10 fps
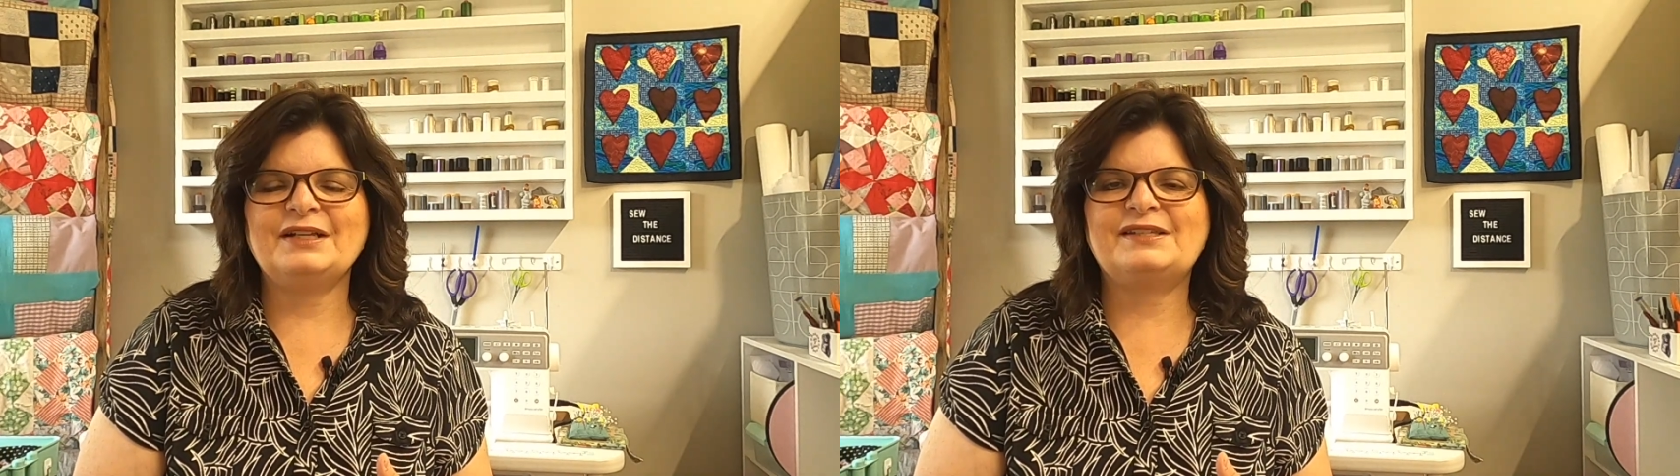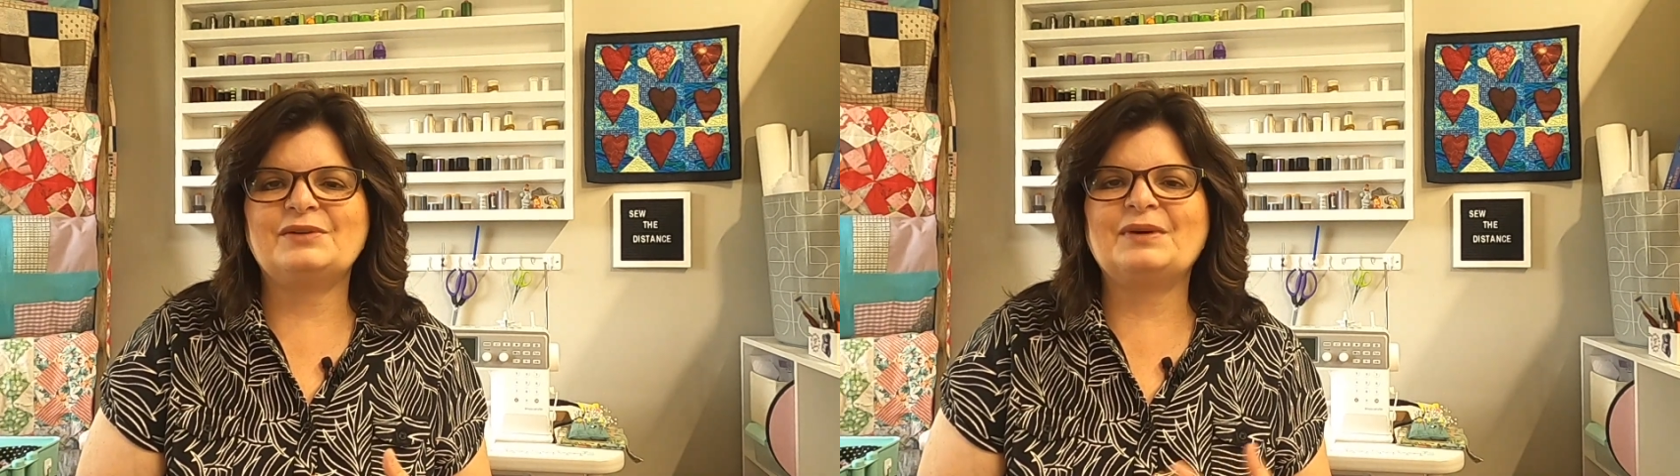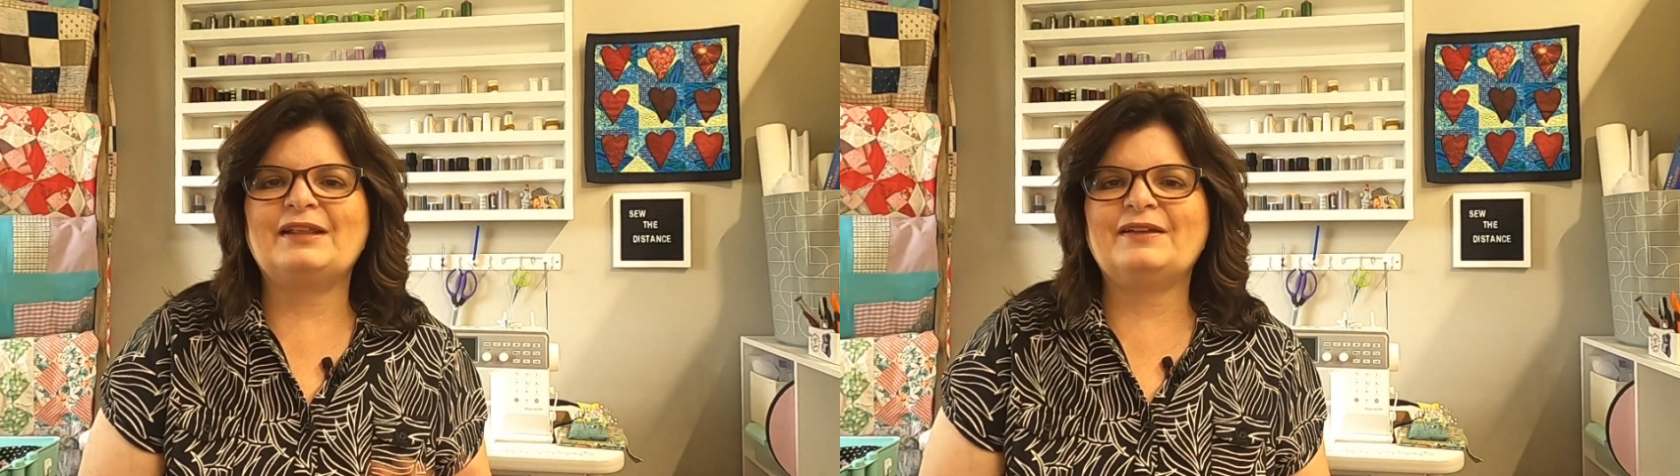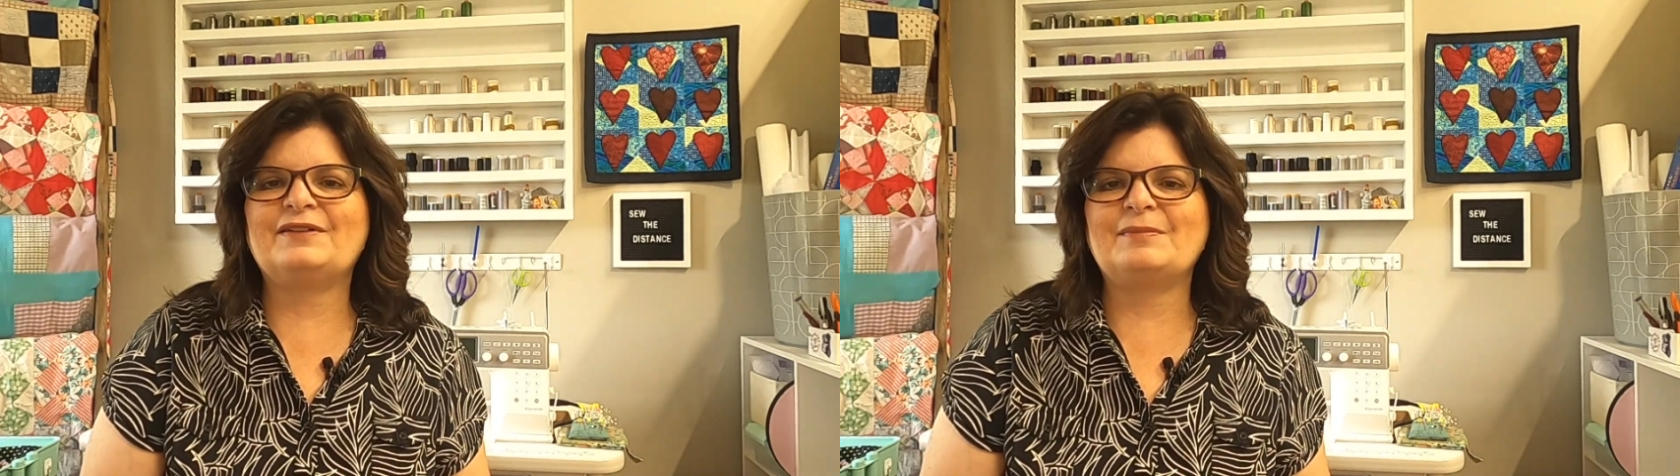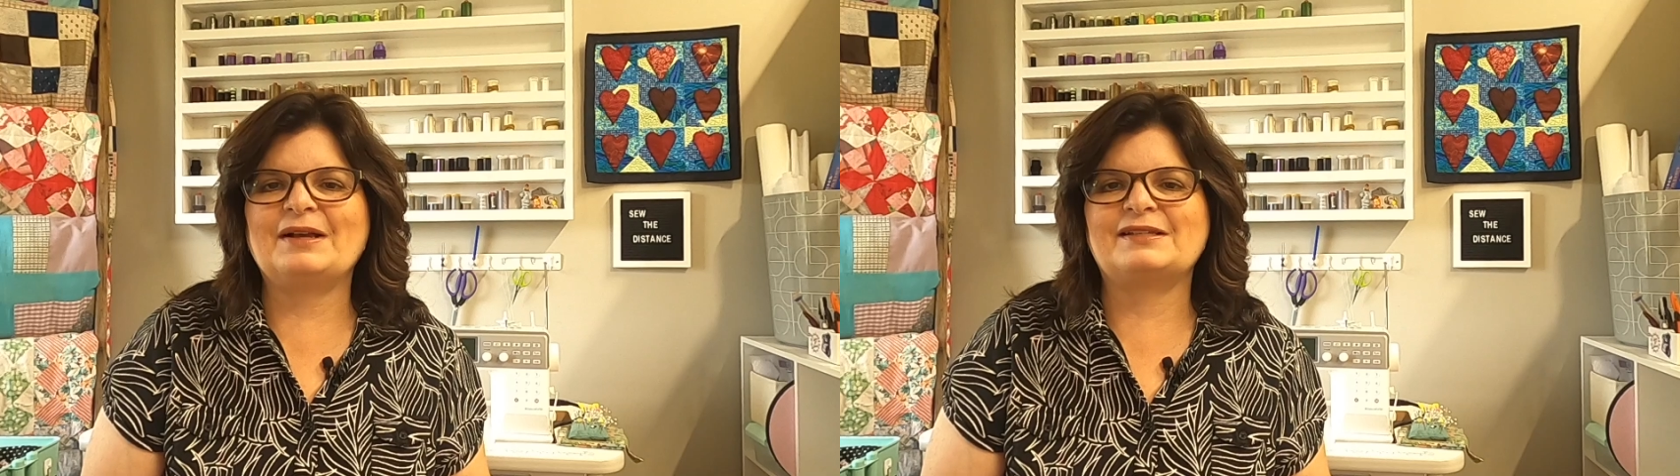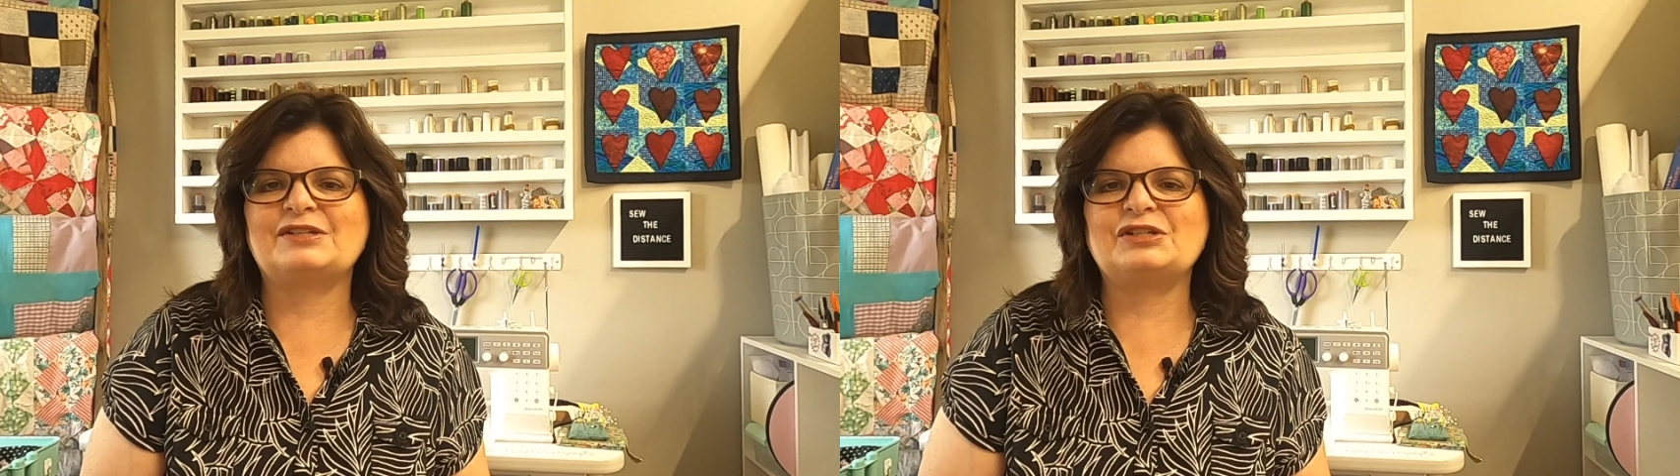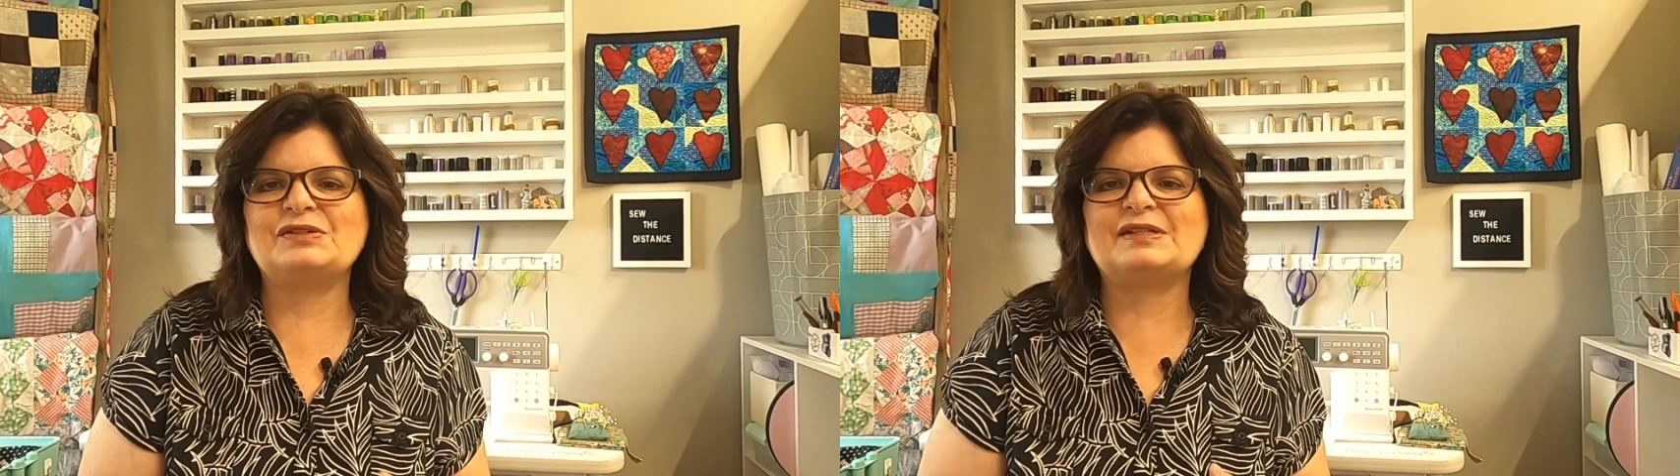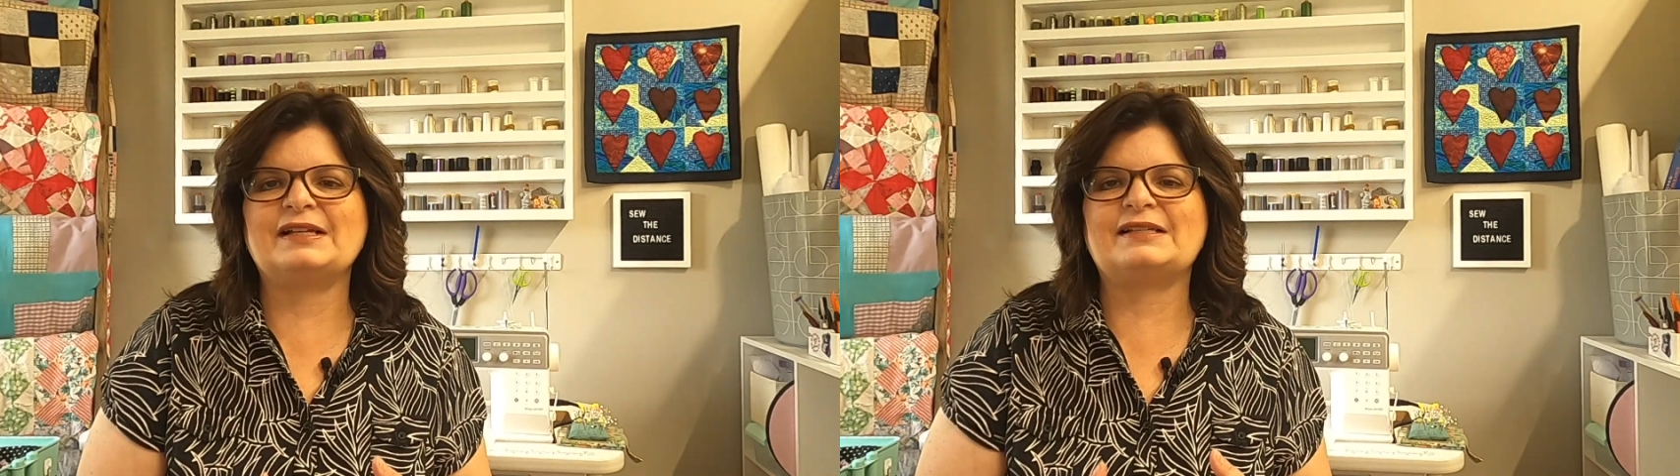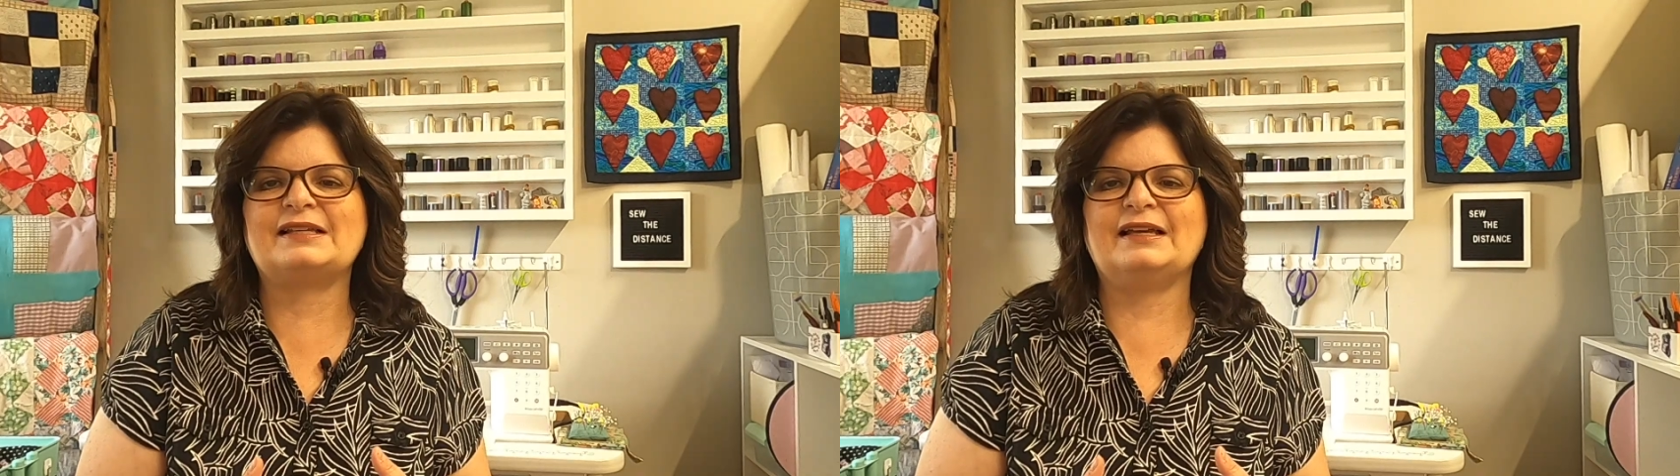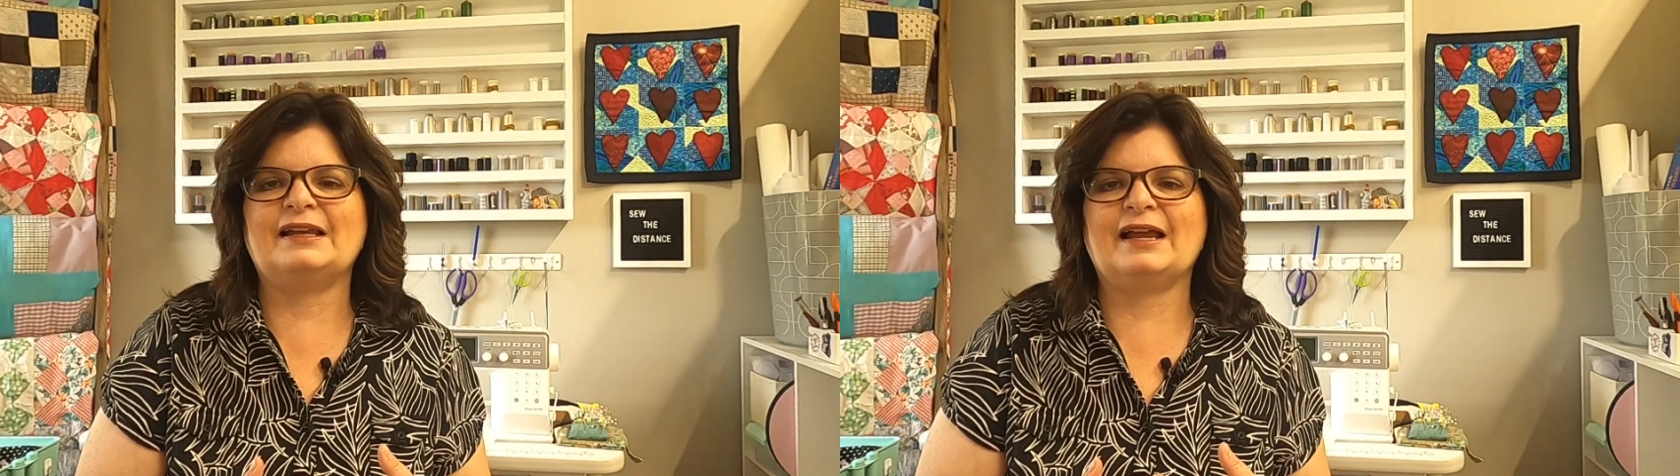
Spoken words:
So when I lived in Massachusetts and